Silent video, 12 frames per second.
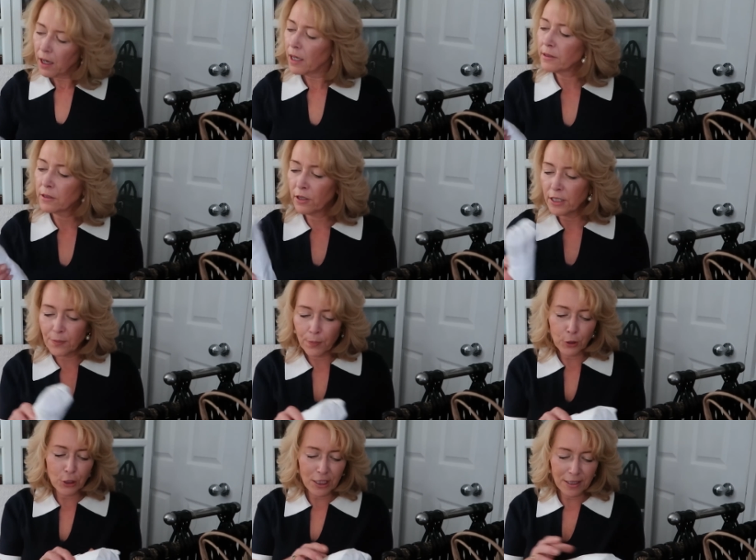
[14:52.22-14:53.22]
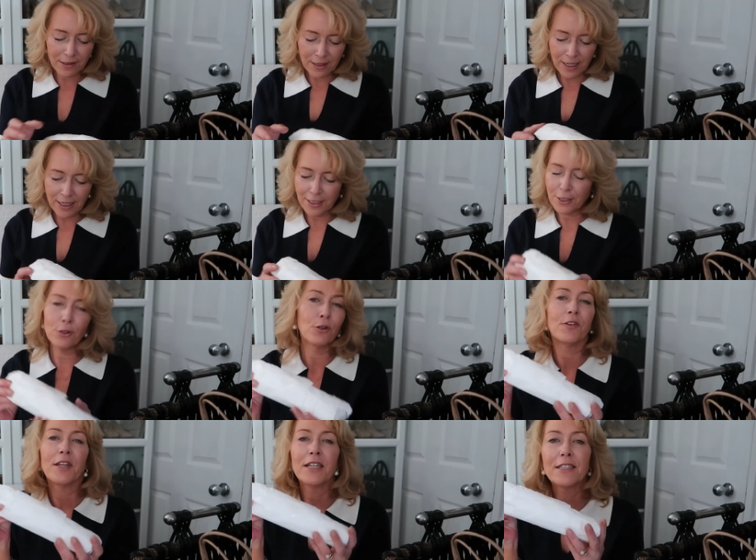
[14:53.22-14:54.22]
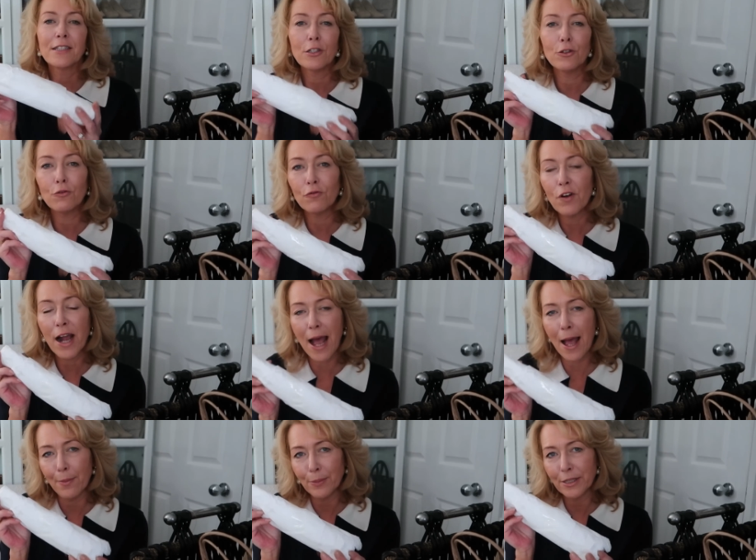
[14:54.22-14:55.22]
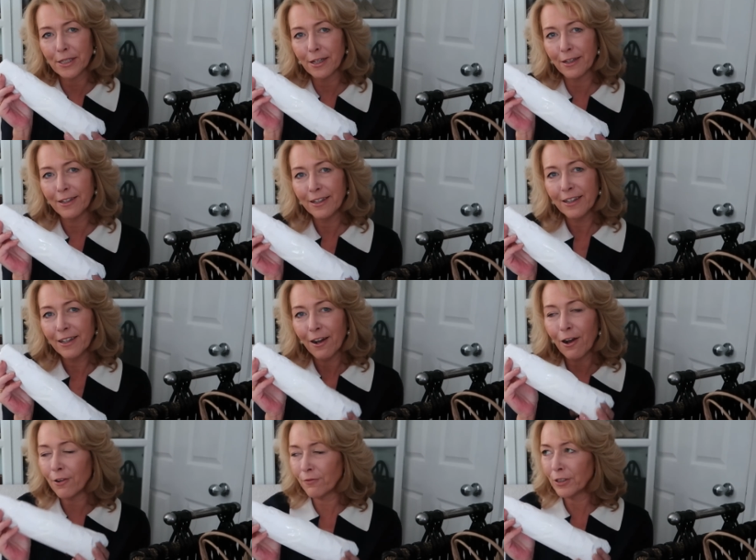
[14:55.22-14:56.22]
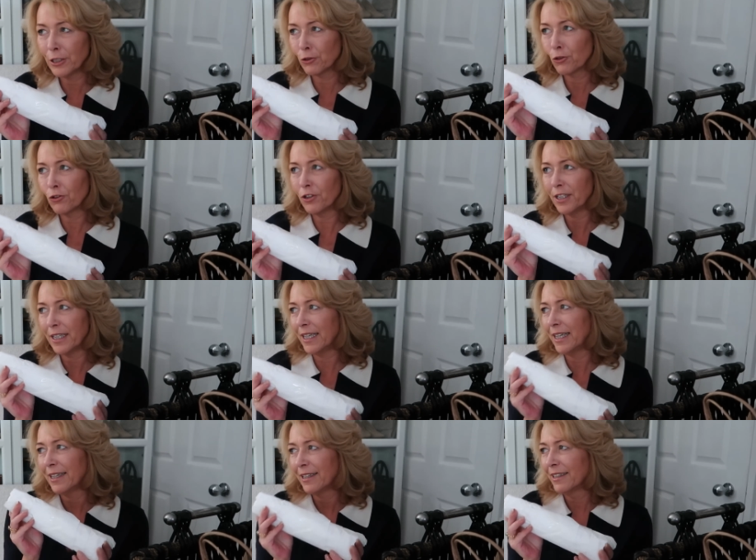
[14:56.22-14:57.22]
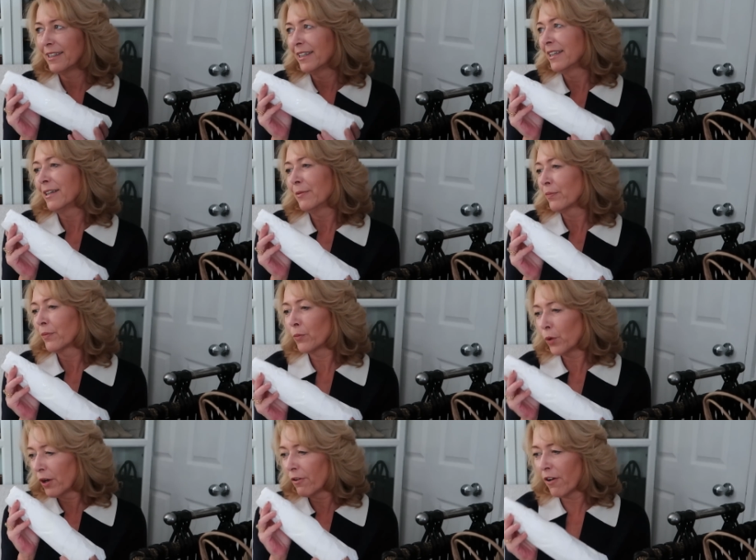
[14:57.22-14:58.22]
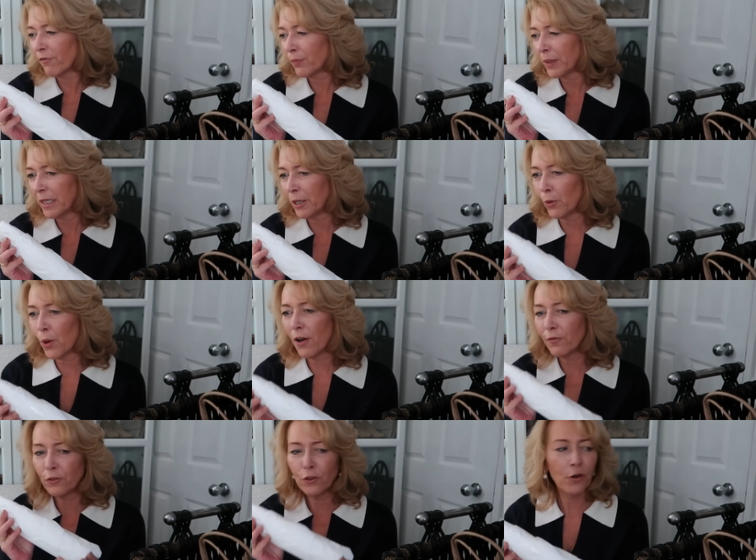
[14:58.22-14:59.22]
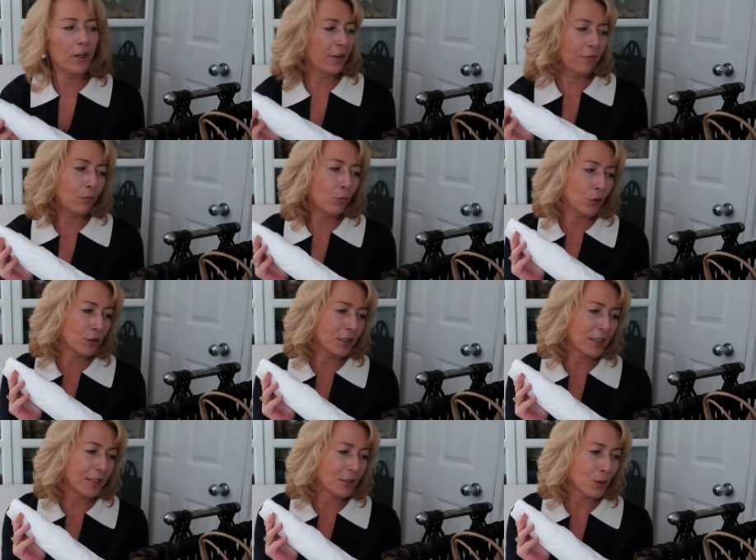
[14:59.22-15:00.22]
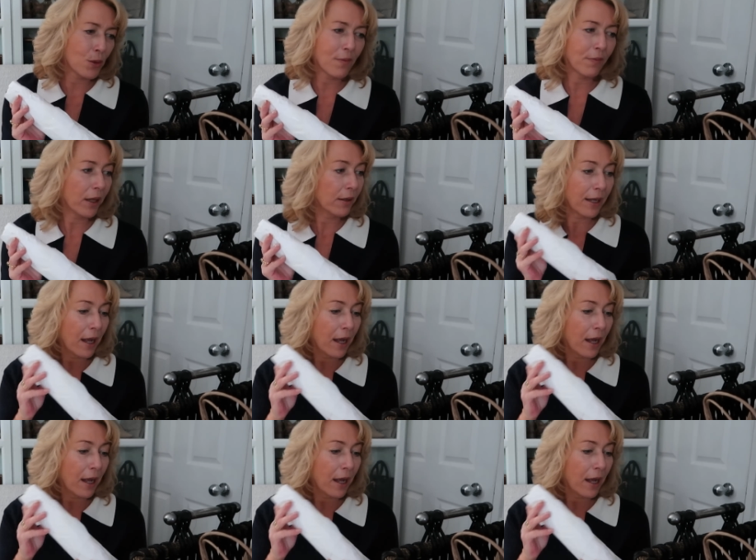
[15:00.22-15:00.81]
And I spotted these. Look, they're still wrapped. I've literally where I've been ill, I've not even wanted to.